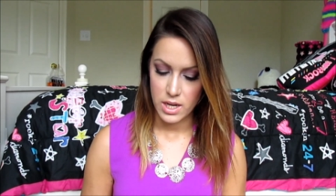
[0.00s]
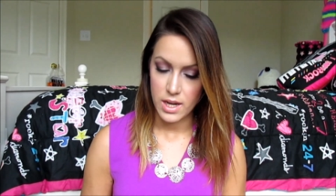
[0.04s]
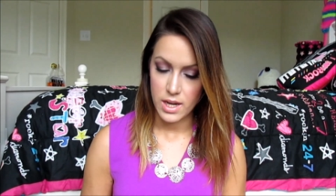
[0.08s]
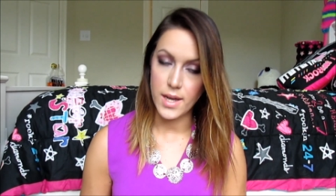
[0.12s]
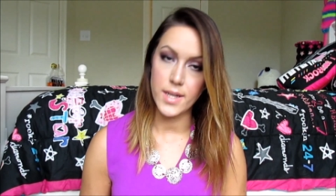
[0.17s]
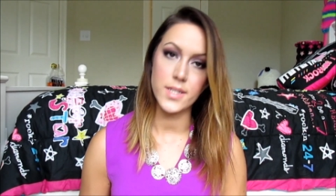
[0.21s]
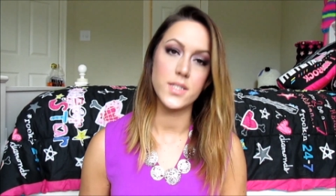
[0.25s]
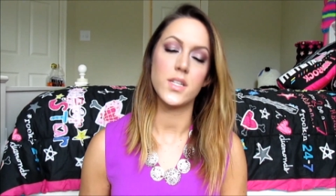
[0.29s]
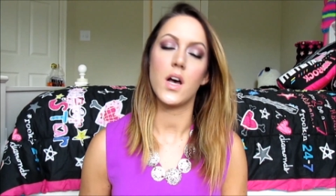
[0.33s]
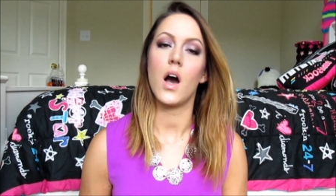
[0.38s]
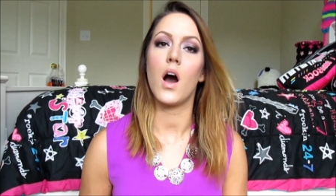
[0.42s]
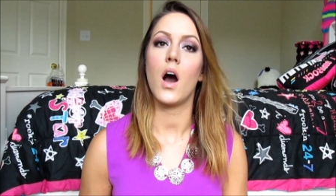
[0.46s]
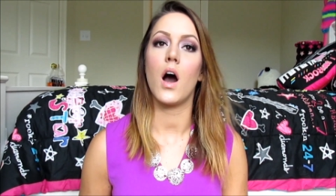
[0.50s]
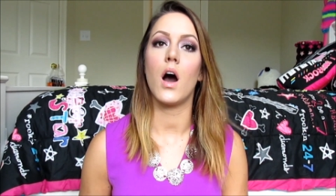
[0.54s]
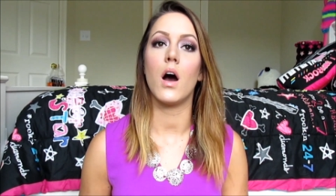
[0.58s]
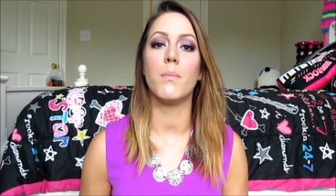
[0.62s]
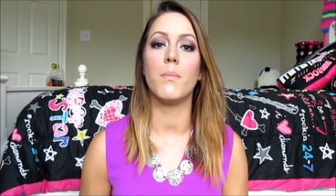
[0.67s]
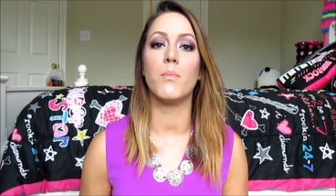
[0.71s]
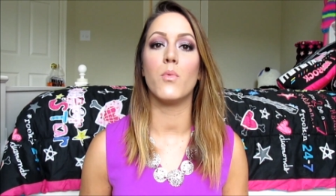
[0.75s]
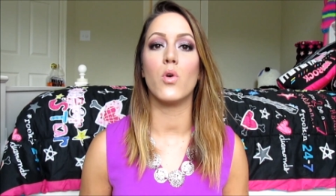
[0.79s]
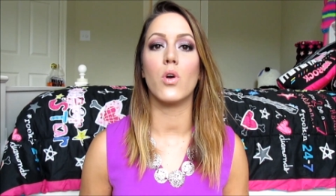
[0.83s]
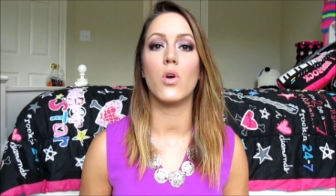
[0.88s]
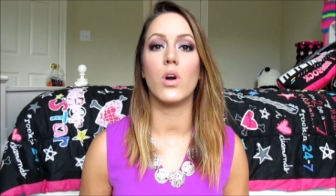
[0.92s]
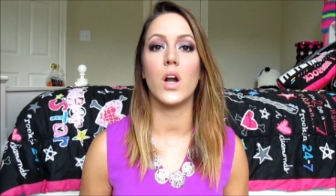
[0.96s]
It's all
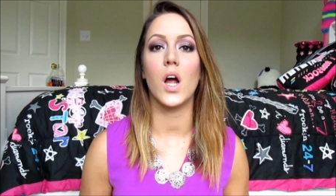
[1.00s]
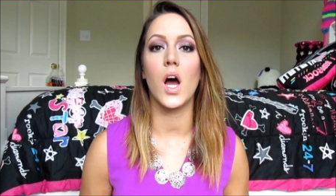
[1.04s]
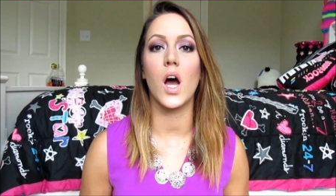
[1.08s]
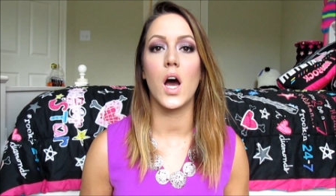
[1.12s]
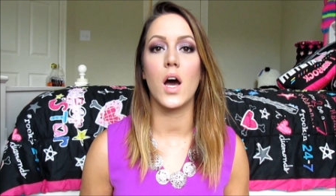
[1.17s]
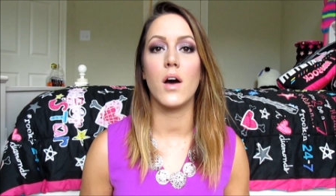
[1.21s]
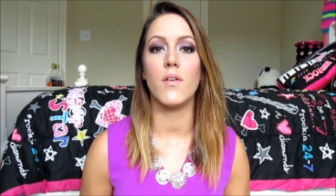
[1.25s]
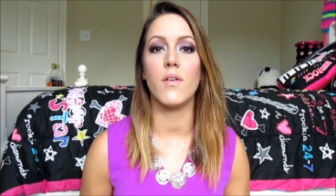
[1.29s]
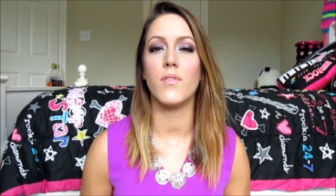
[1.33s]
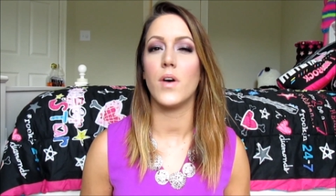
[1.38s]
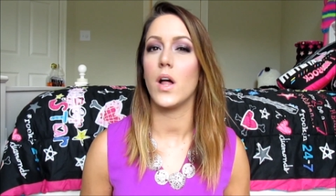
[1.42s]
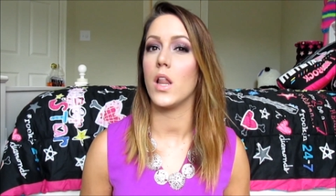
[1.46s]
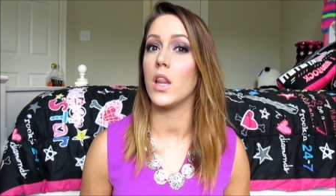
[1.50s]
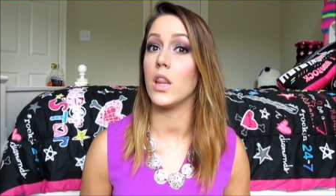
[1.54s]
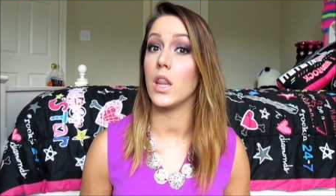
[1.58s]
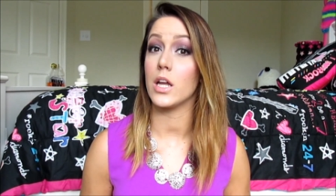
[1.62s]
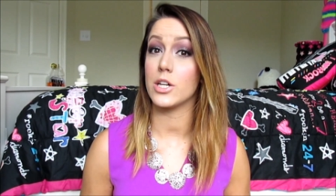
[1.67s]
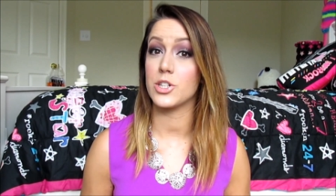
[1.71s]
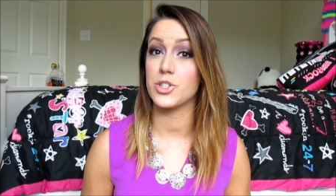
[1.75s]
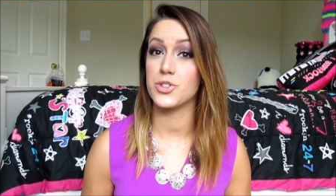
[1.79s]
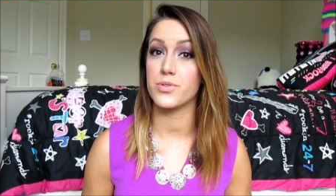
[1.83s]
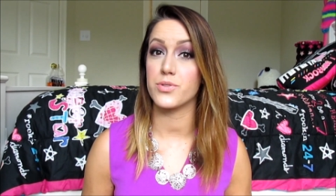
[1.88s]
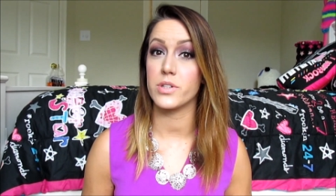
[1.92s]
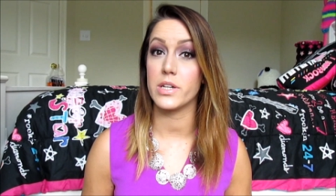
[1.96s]
more of
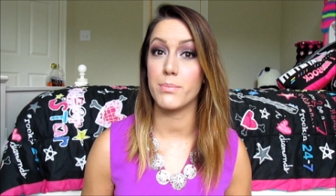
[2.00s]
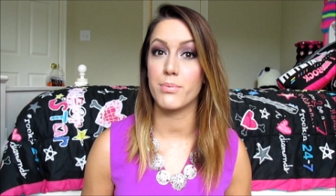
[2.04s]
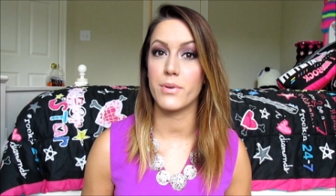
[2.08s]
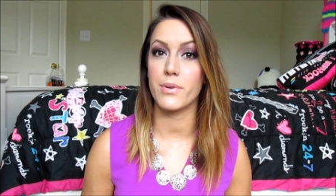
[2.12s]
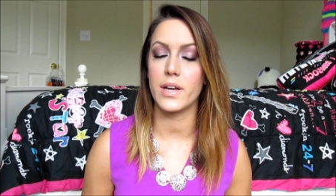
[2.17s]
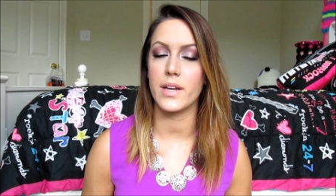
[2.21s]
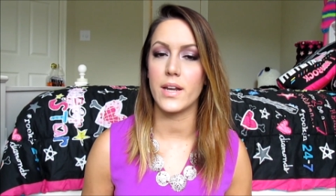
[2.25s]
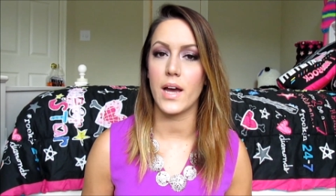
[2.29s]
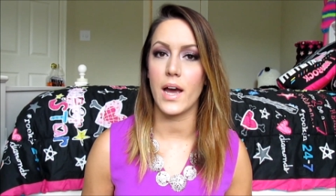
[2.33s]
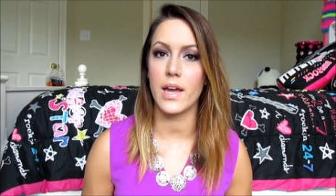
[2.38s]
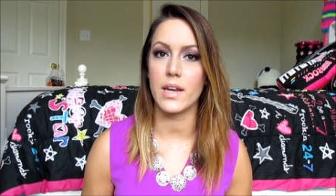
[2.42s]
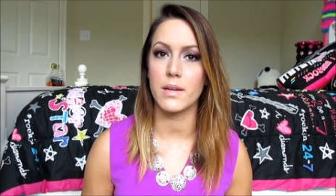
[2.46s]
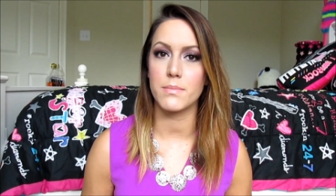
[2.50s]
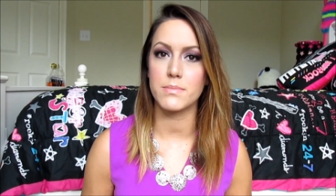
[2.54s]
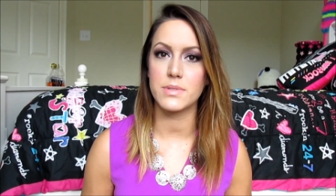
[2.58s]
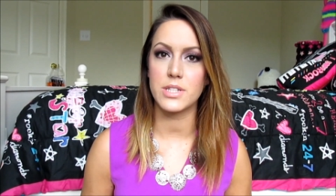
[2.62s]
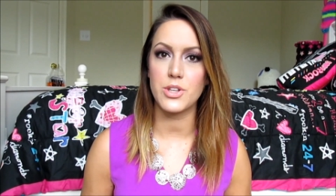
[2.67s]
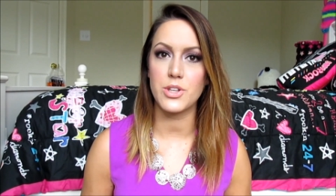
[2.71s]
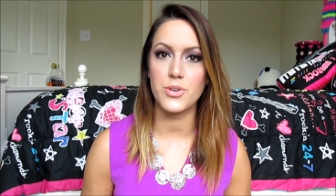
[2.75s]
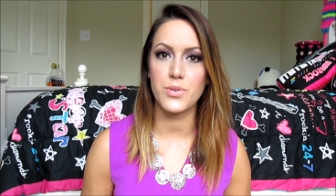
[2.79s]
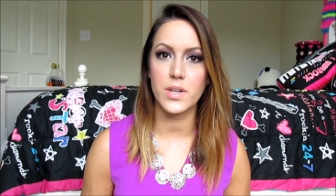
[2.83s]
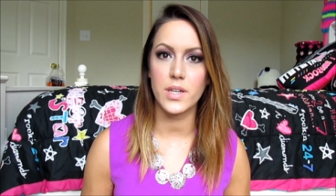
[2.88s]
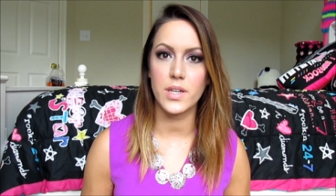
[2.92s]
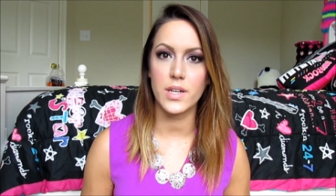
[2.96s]
luxury brand items
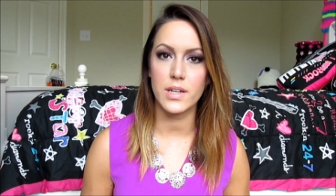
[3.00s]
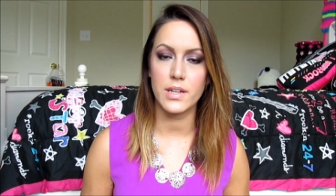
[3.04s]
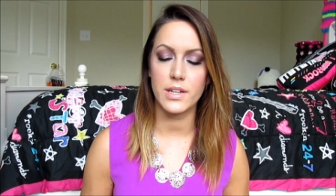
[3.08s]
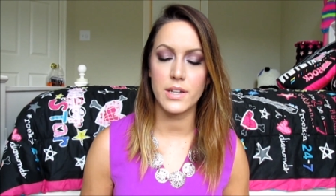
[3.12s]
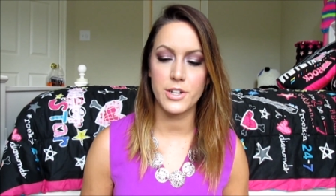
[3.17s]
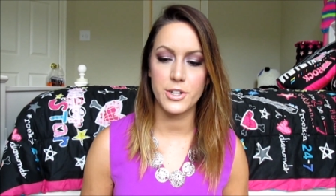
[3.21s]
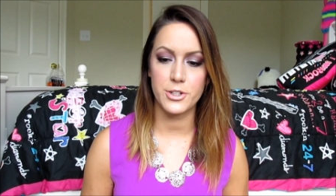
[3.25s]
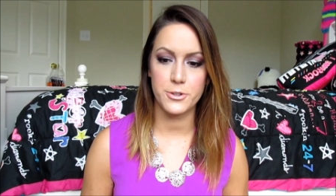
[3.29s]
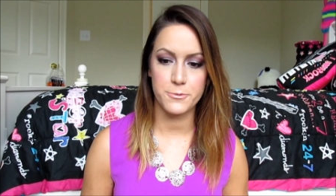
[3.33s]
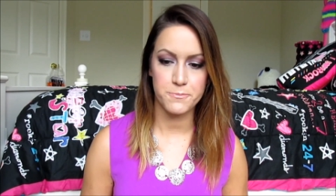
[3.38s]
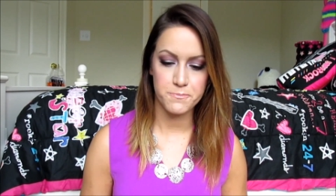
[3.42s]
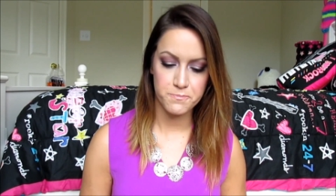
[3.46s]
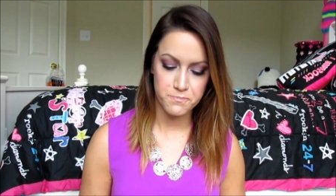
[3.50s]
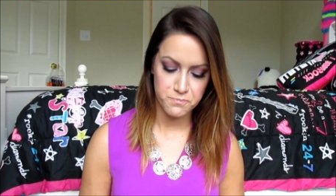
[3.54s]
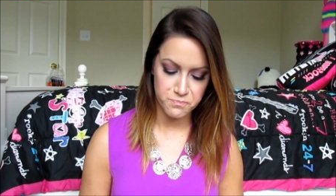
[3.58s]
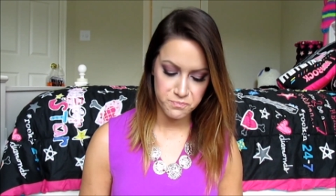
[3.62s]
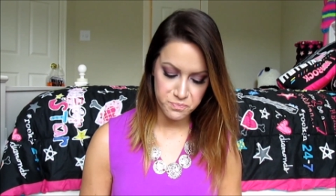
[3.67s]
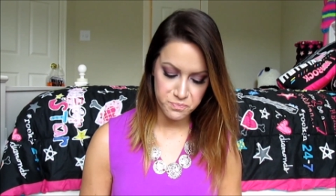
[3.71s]
that you get in here